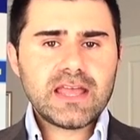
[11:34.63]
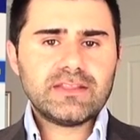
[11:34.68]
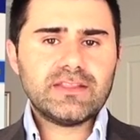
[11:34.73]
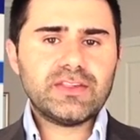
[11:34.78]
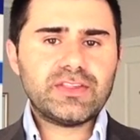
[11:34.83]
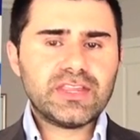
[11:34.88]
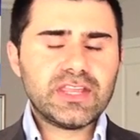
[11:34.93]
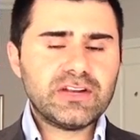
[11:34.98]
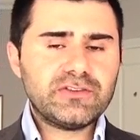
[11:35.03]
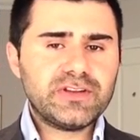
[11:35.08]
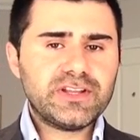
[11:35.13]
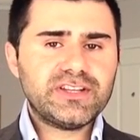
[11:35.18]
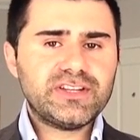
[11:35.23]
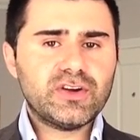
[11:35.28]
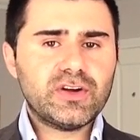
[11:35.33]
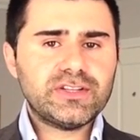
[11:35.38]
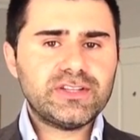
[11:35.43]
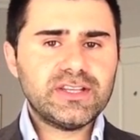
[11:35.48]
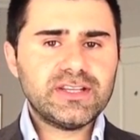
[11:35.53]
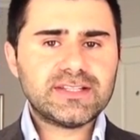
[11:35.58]
The theory and the
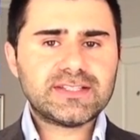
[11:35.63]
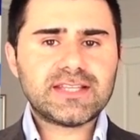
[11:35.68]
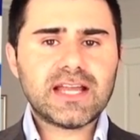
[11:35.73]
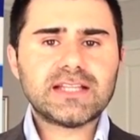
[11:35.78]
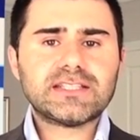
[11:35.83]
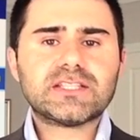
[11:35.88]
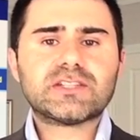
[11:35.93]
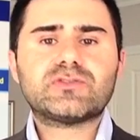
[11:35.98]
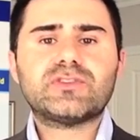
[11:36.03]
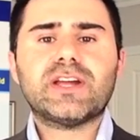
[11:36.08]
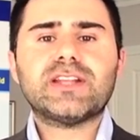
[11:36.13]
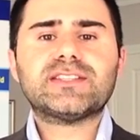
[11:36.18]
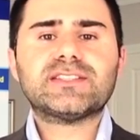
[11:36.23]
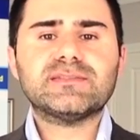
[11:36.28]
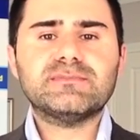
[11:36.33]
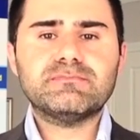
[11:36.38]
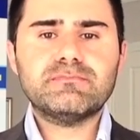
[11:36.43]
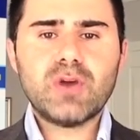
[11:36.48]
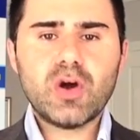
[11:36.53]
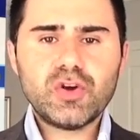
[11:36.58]
ideas start to create
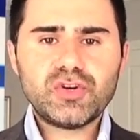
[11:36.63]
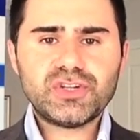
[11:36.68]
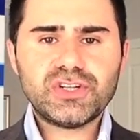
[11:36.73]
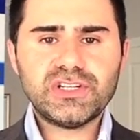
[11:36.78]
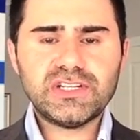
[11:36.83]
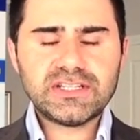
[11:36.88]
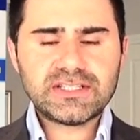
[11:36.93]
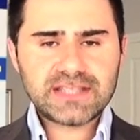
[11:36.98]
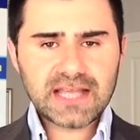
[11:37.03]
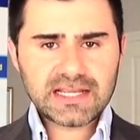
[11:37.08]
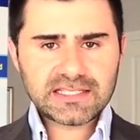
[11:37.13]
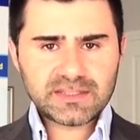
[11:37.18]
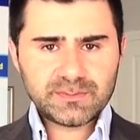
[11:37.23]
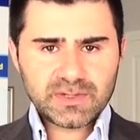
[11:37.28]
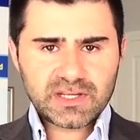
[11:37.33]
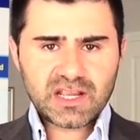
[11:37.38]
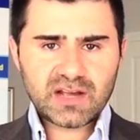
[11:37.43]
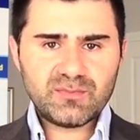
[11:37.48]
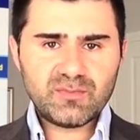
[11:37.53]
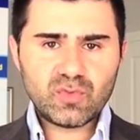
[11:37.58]
some motion, you start to
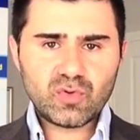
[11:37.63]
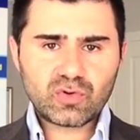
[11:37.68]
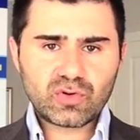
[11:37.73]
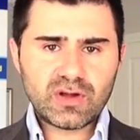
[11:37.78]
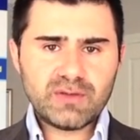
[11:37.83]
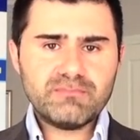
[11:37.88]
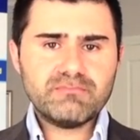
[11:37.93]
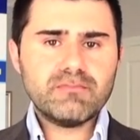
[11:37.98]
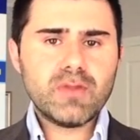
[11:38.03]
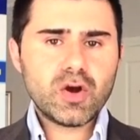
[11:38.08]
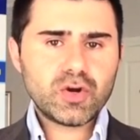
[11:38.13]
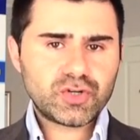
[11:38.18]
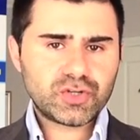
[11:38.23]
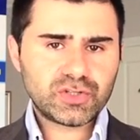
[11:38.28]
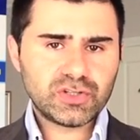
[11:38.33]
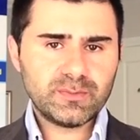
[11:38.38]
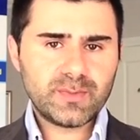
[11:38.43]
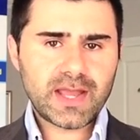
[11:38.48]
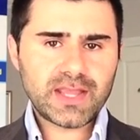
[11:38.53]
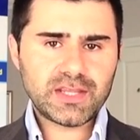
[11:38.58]
become more
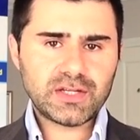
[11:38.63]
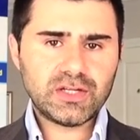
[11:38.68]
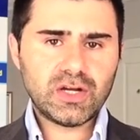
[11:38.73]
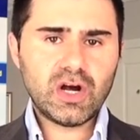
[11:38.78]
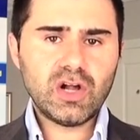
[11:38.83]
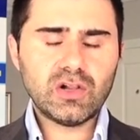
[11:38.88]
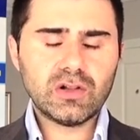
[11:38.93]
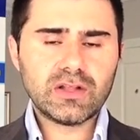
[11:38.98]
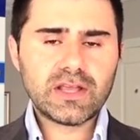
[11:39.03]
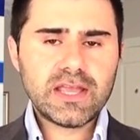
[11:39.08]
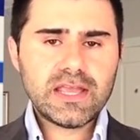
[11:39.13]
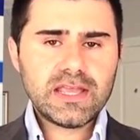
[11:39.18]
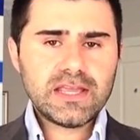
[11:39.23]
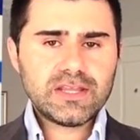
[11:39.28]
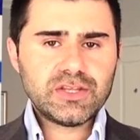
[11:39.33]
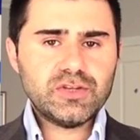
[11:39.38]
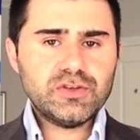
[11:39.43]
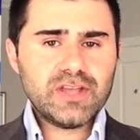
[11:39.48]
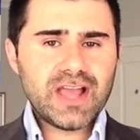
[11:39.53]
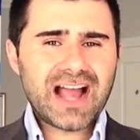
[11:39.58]
emotional about your goal.
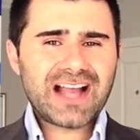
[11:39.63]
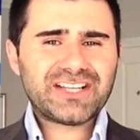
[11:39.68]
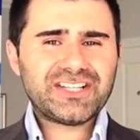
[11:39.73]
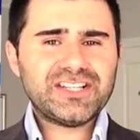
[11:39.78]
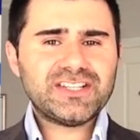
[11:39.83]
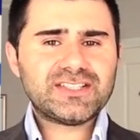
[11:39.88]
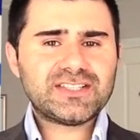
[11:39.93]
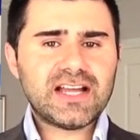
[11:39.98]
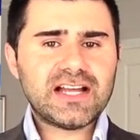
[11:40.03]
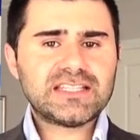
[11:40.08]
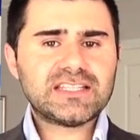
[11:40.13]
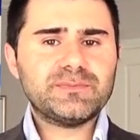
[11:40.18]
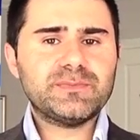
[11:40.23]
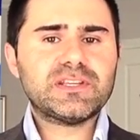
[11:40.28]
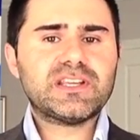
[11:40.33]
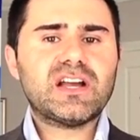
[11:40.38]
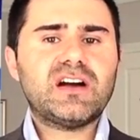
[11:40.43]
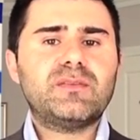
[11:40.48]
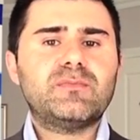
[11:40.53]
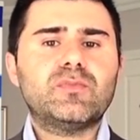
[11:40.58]
You actually start to
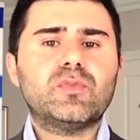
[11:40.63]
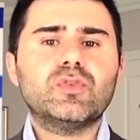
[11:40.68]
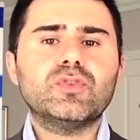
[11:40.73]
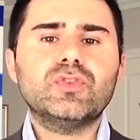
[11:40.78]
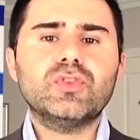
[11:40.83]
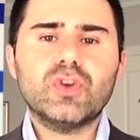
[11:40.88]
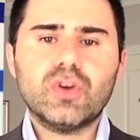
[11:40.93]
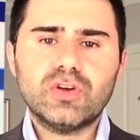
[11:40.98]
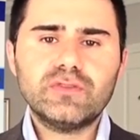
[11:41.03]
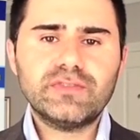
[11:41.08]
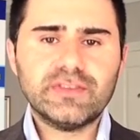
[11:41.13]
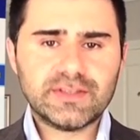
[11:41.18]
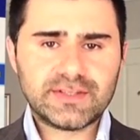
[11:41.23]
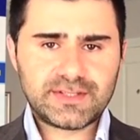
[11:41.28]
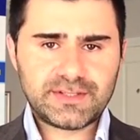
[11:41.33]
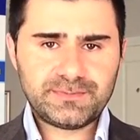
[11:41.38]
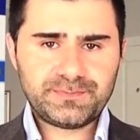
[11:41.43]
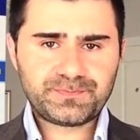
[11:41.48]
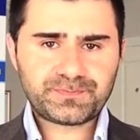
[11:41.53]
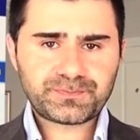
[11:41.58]
become more
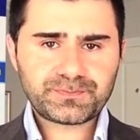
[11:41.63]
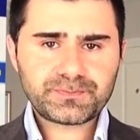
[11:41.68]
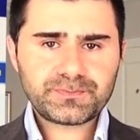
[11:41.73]
nervous.